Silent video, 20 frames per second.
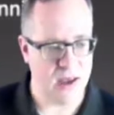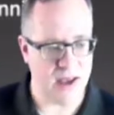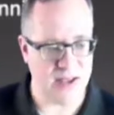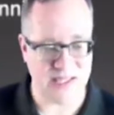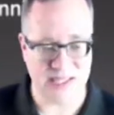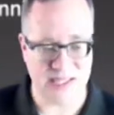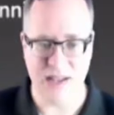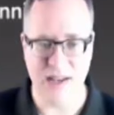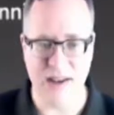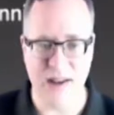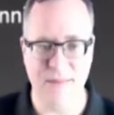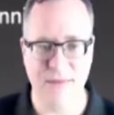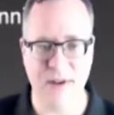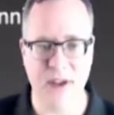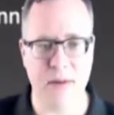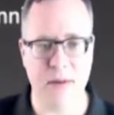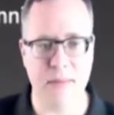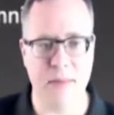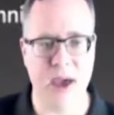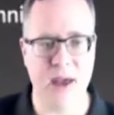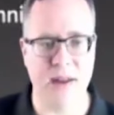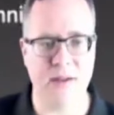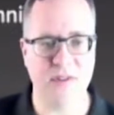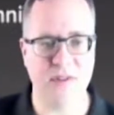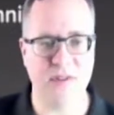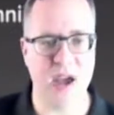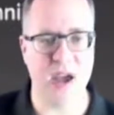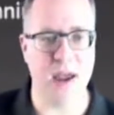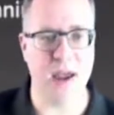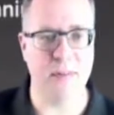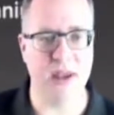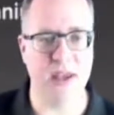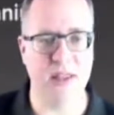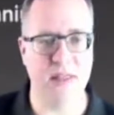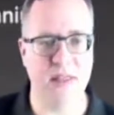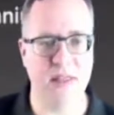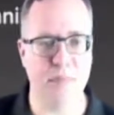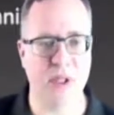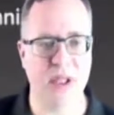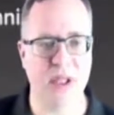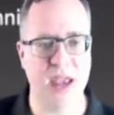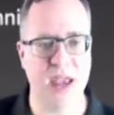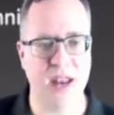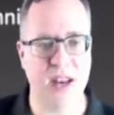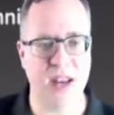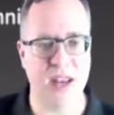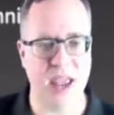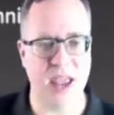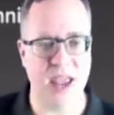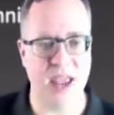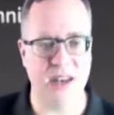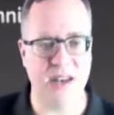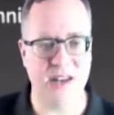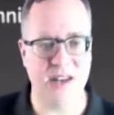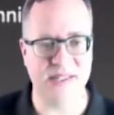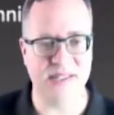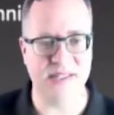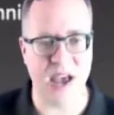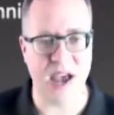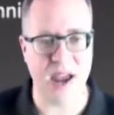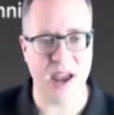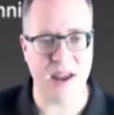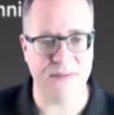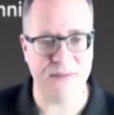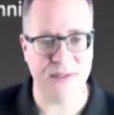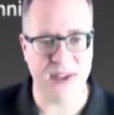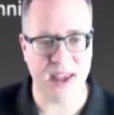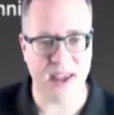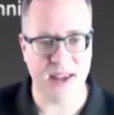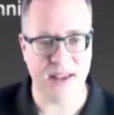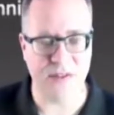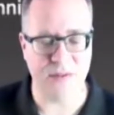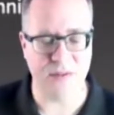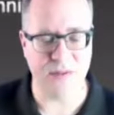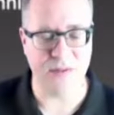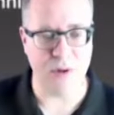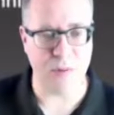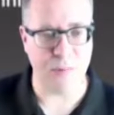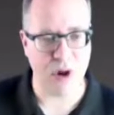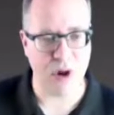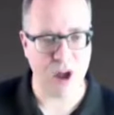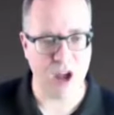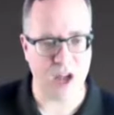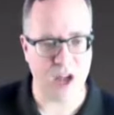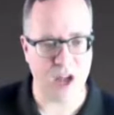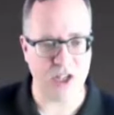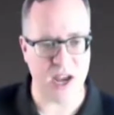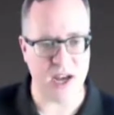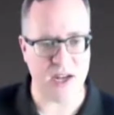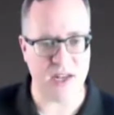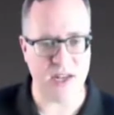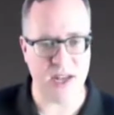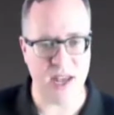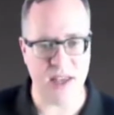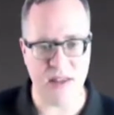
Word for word: a significant amount of time in the planning and design phase project,